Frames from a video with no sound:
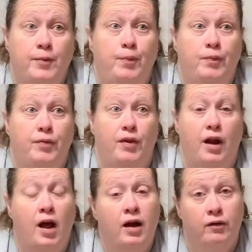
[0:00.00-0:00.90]
than
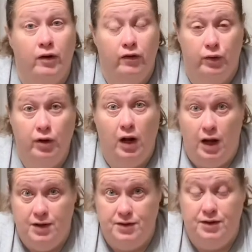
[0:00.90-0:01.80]
I ever even
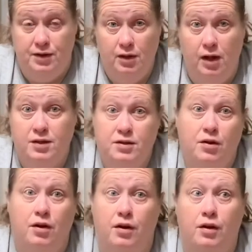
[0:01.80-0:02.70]
realized until I
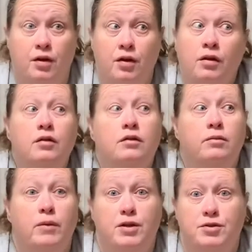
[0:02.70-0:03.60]
started
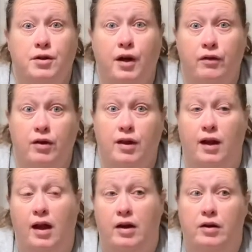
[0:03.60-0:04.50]
measuring everything
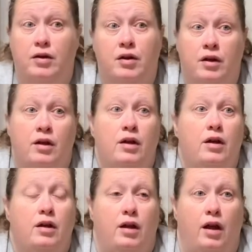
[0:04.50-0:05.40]
out
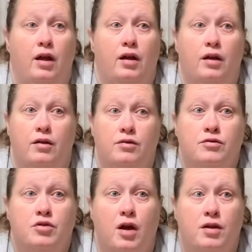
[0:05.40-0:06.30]
and
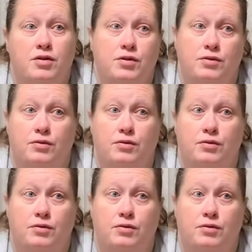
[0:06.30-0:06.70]
trying to